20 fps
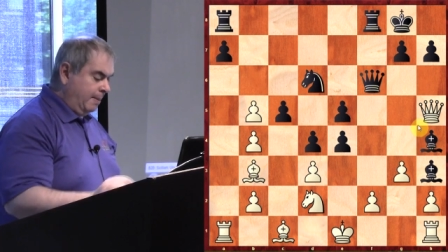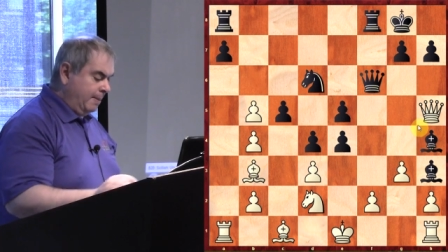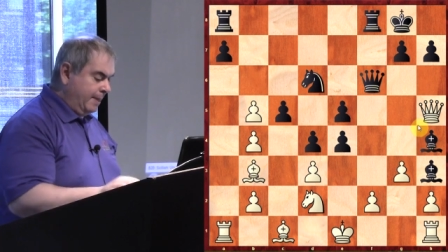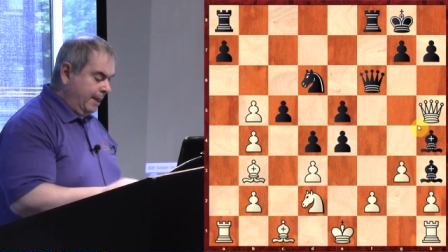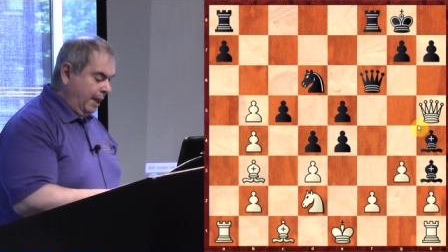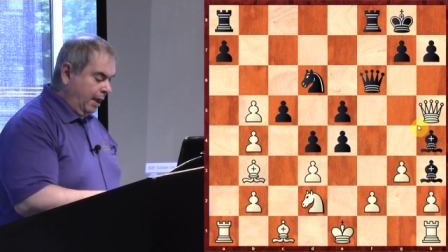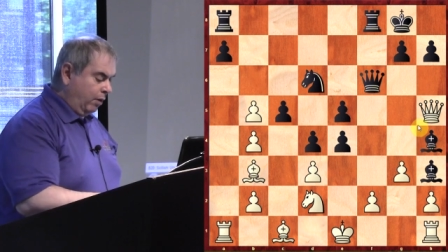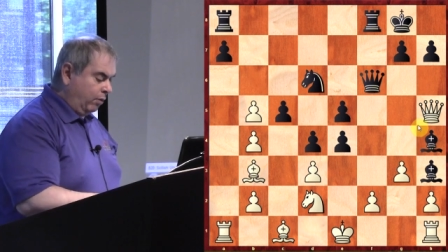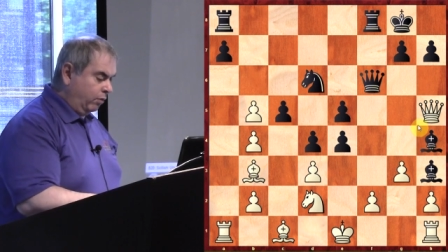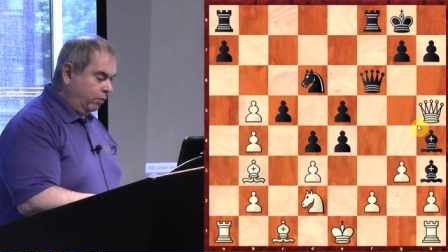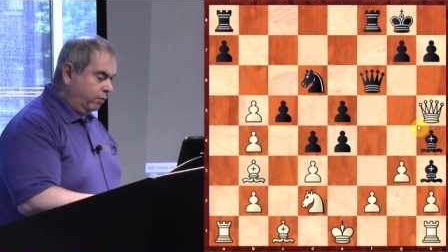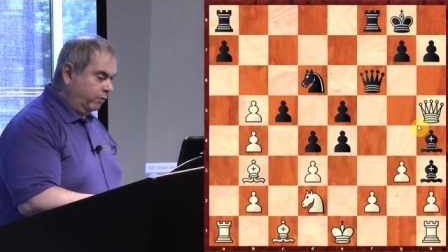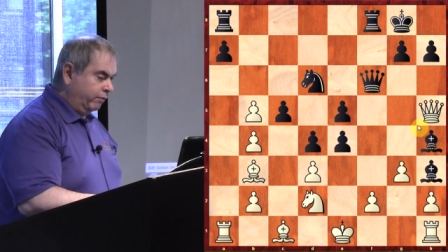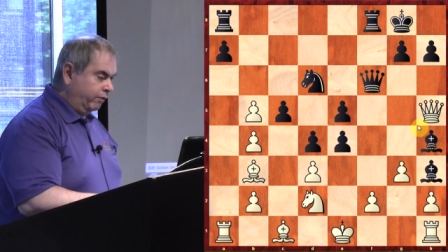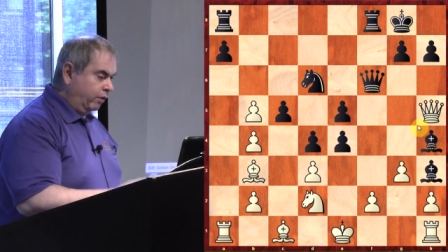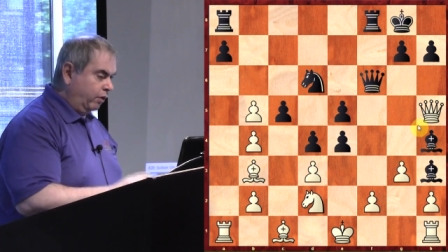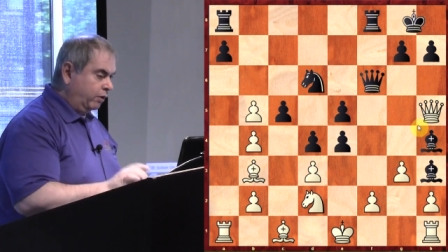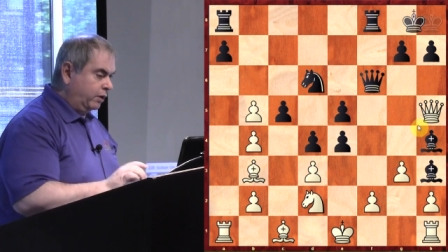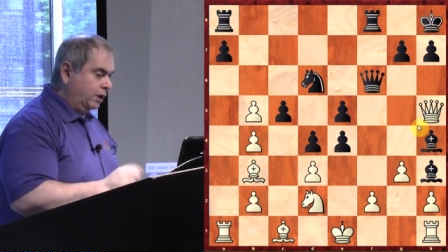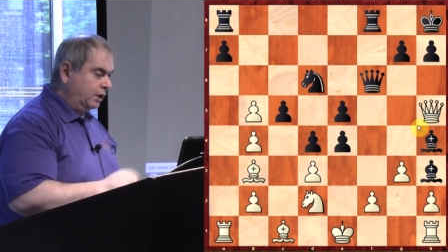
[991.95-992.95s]
Now,
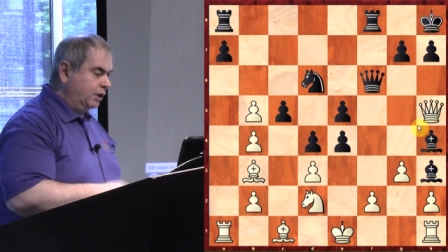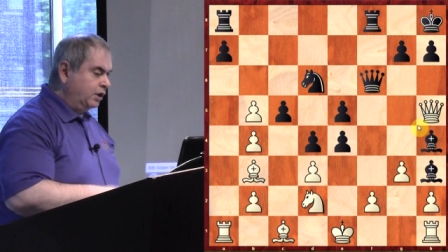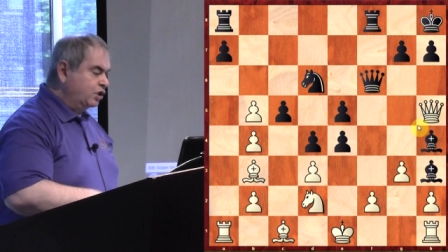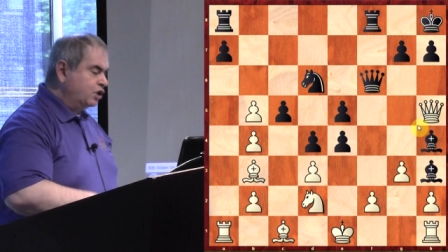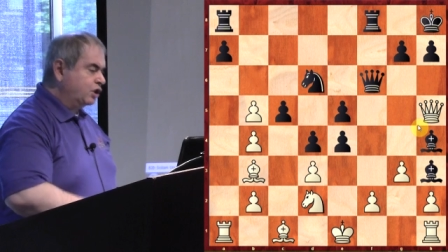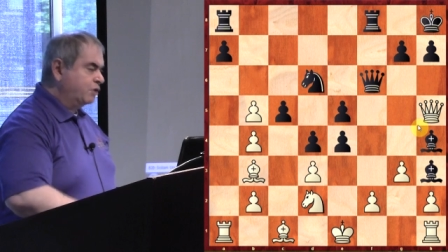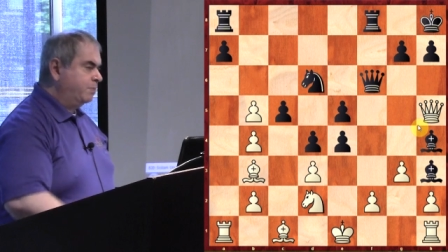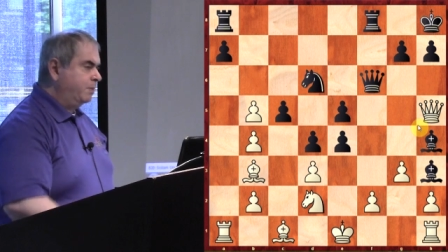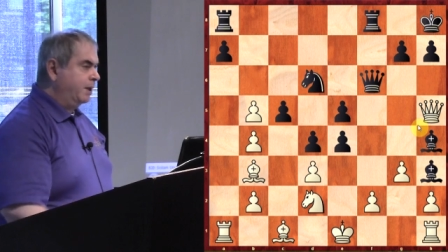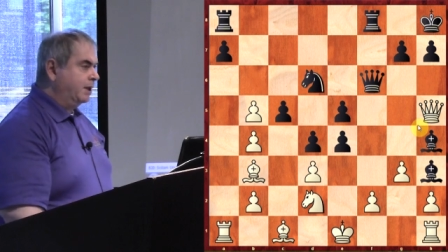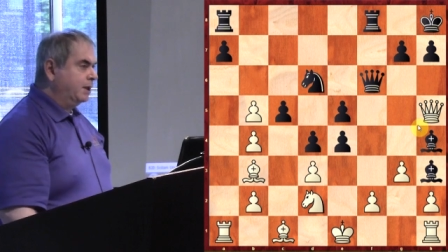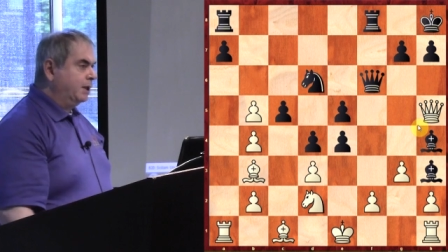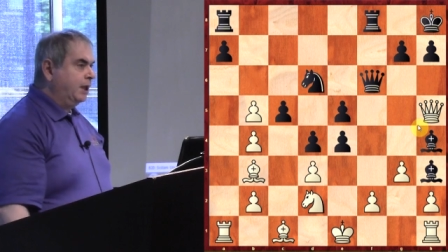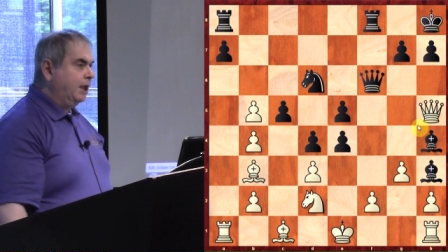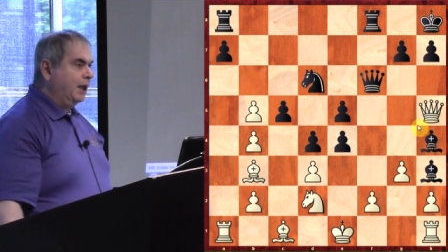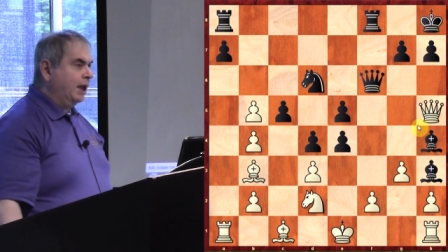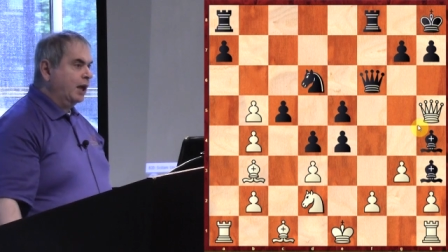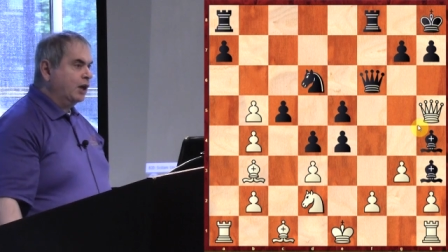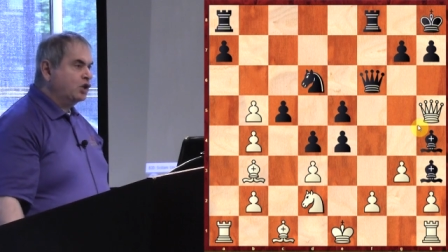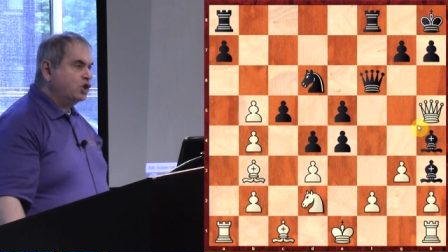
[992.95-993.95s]
Volokitin just played
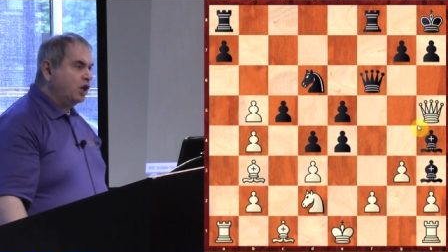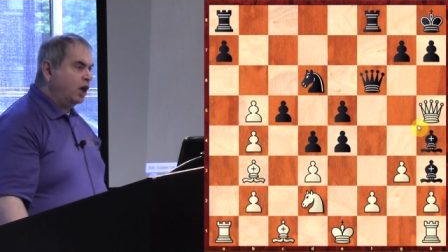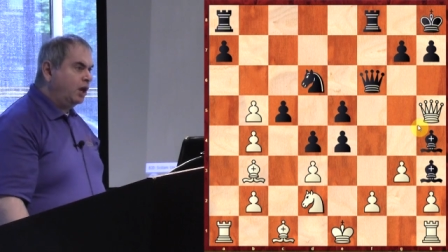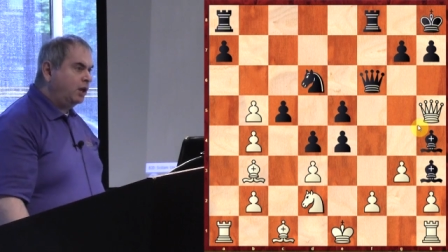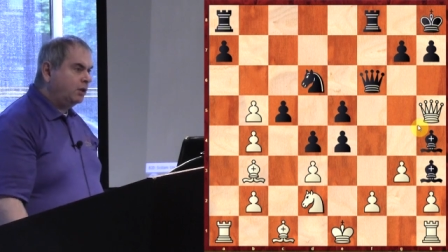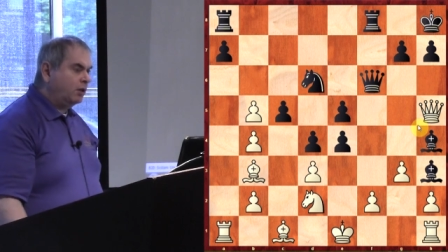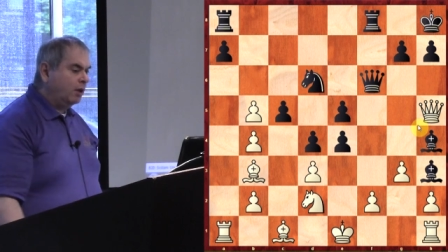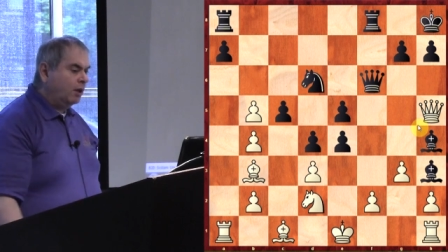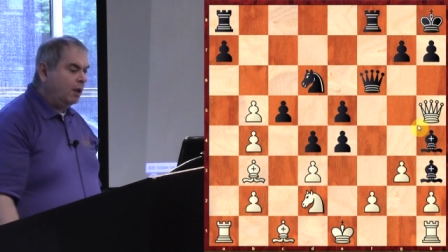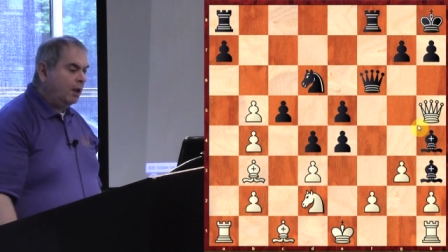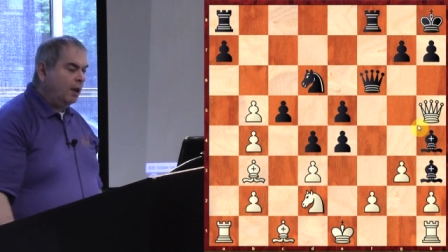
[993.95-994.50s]
king h8,